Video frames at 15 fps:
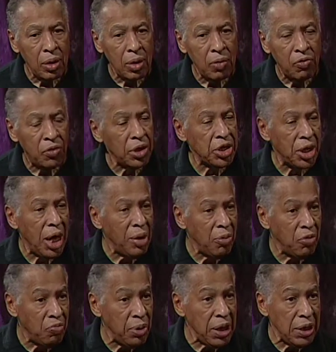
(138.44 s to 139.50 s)
for a time
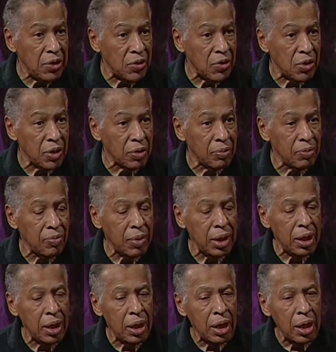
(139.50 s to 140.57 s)
of peace,
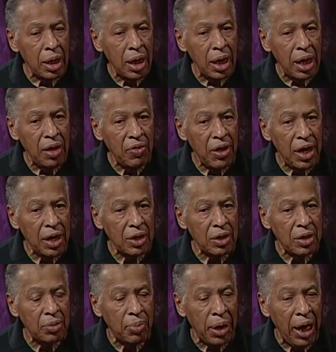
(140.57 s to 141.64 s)
and that
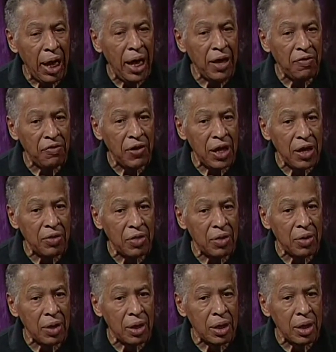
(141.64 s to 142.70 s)
the Baha'i Faith
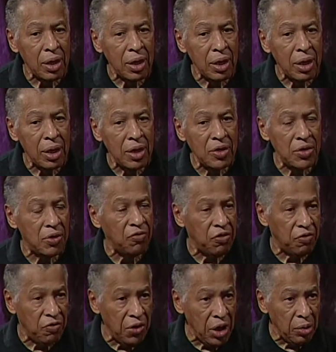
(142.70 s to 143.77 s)
is the
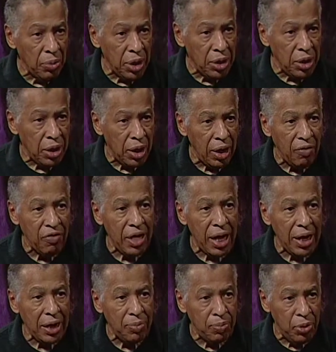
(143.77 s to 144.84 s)
fulfillment of
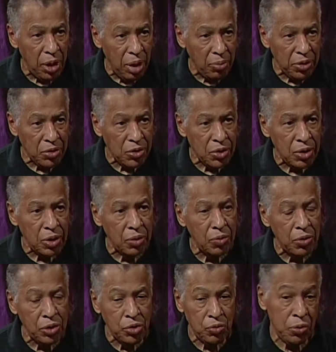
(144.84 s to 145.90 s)
that promise,
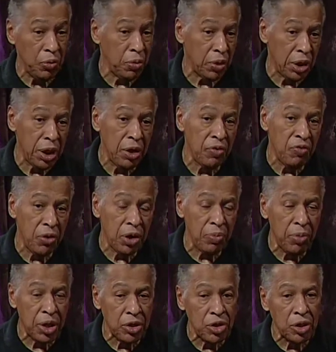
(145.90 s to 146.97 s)
which we will hear very
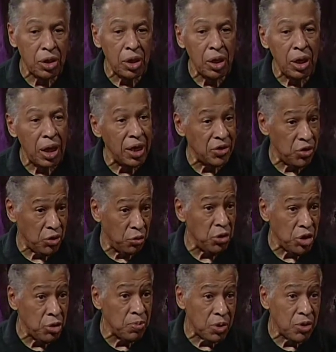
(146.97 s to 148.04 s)
much as the
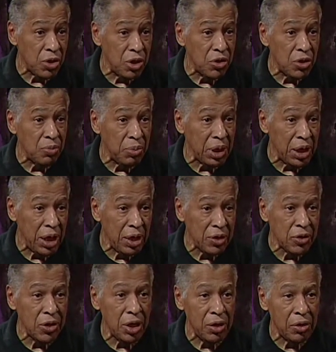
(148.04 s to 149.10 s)
Christmas season
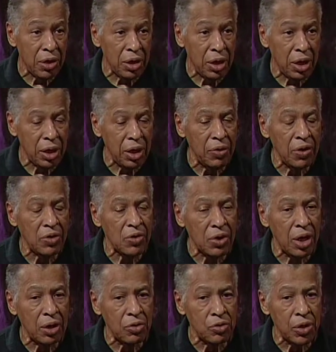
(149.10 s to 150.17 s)
begins here in this
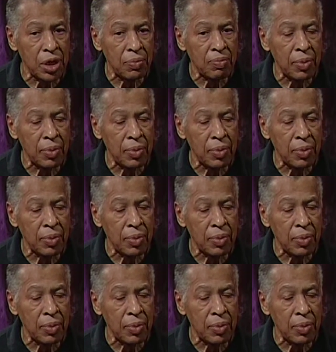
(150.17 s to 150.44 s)
country.